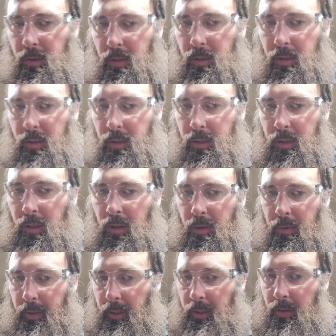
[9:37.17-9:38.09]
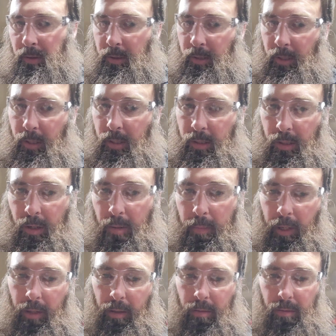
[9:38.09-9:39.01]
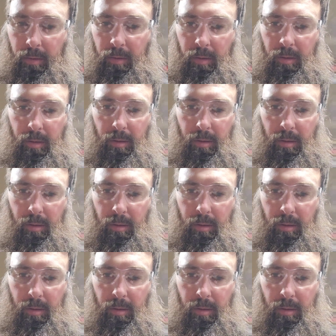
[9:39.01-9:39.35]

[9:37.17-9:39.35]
so we can use it as a bellows.